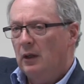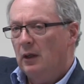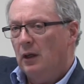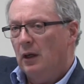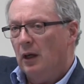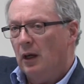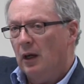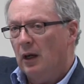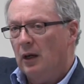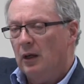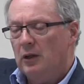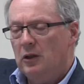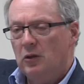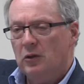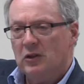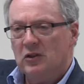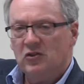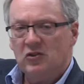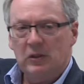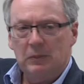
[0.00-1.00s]
you
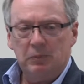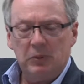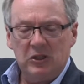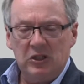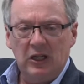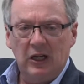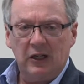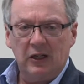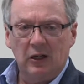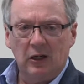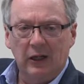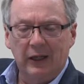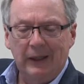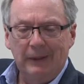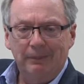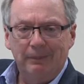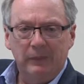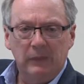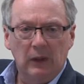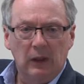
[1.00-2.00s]
can see
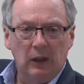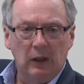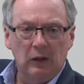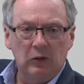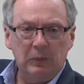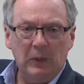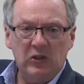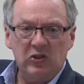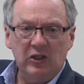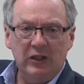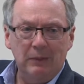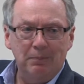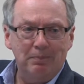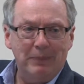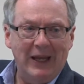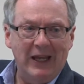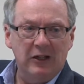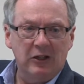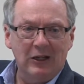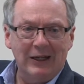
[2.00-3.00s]
particularly, especially in
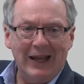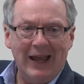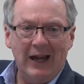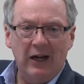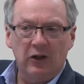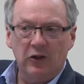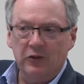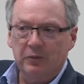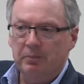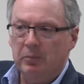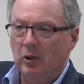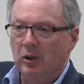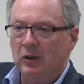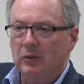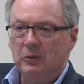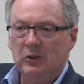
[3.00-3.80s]
Peter Langer's book,